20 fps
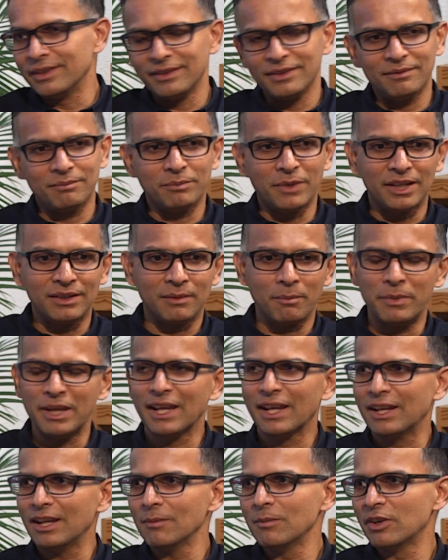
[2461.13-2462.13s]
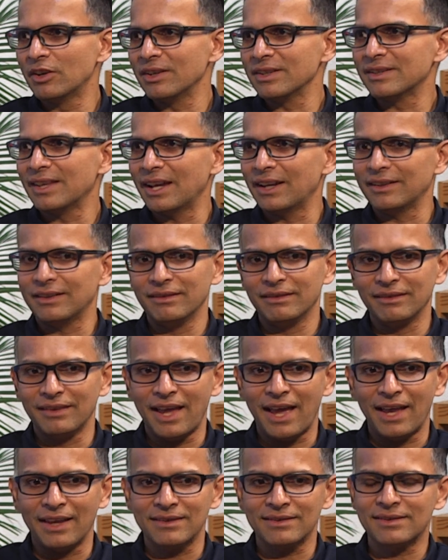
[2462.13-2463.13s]
but the big enabler is that
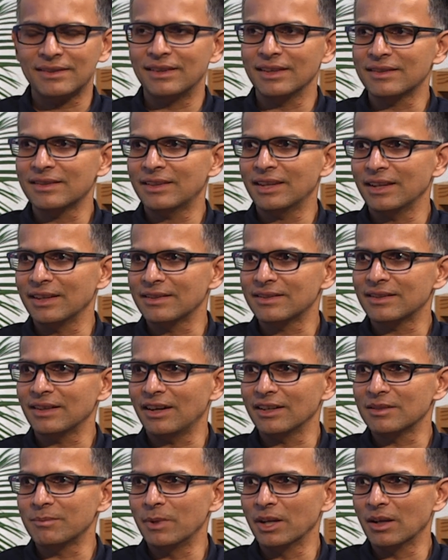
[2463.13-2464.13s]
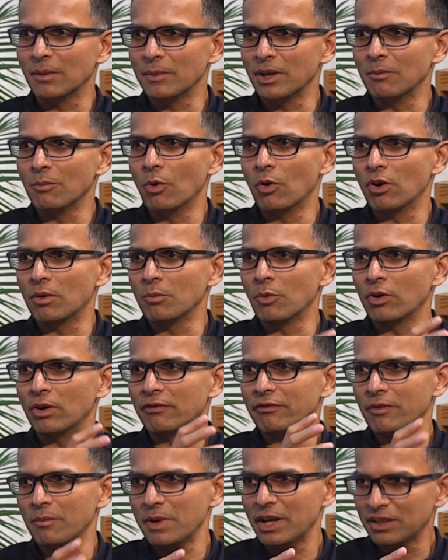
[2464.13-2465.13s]
as this thing starts becoming more and more
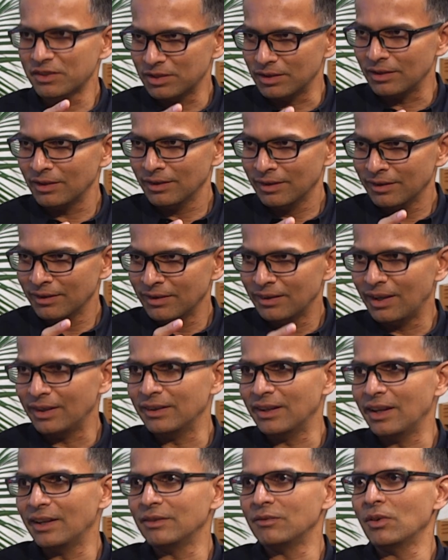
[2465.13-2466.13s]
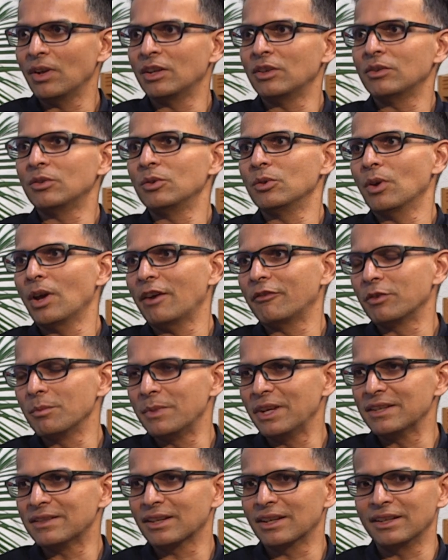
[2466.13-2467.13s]
information, and then you have to
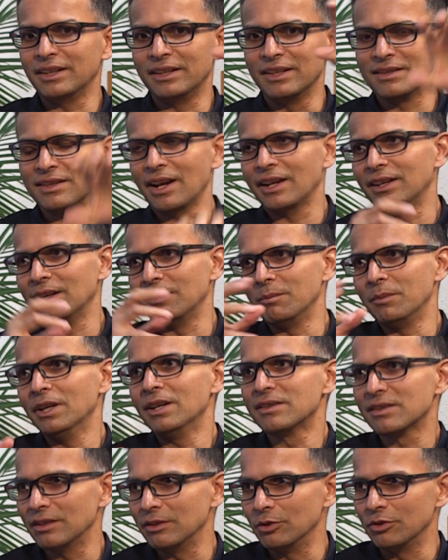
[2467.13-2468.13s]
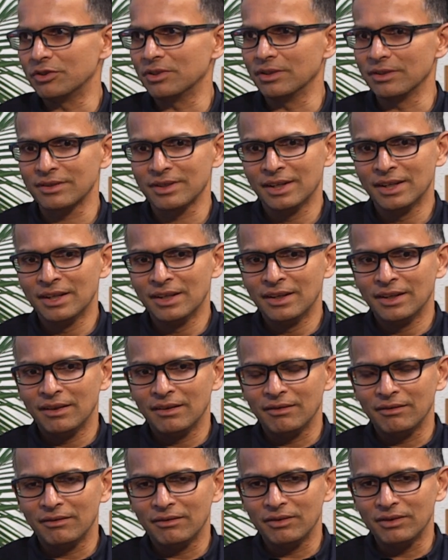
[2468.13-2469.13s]
basically design and build solutions,
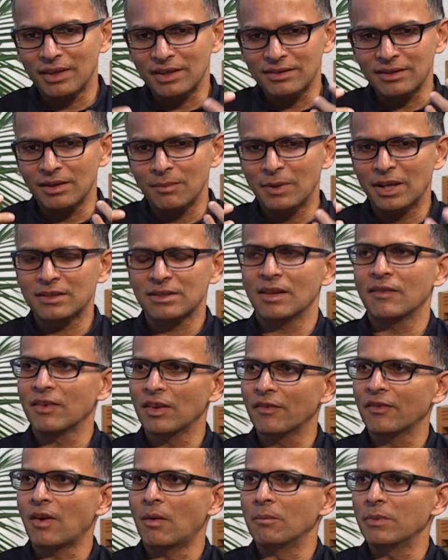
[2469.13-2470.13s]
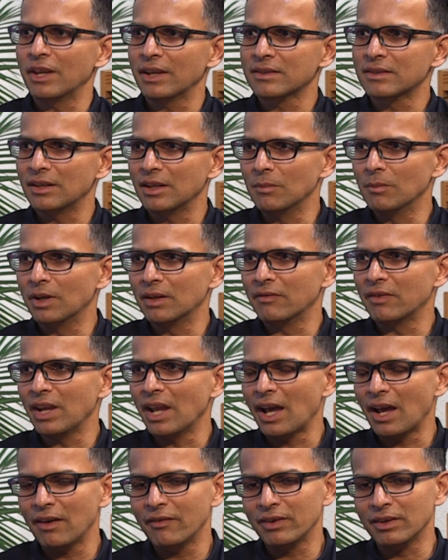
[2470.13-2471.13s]
there's an immense level of complexity, but we
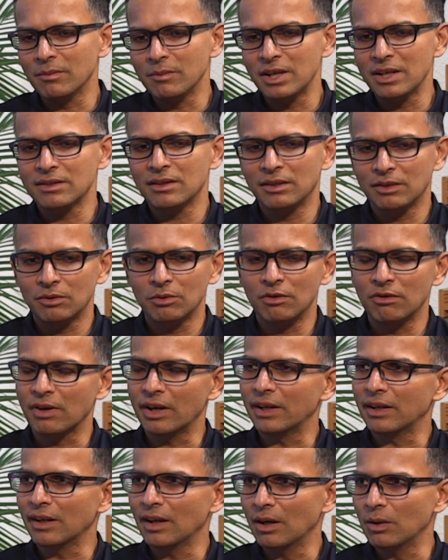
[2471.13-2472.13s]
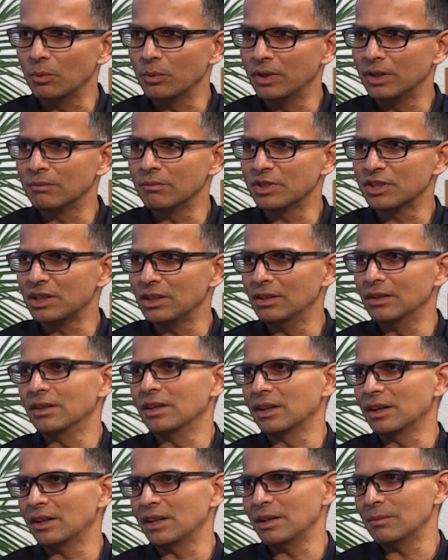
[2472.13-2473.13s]
have an amazing tool right now with machine
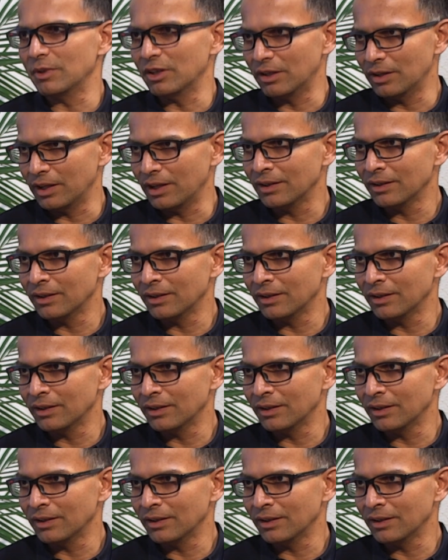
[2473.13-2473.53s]
learning and deep learning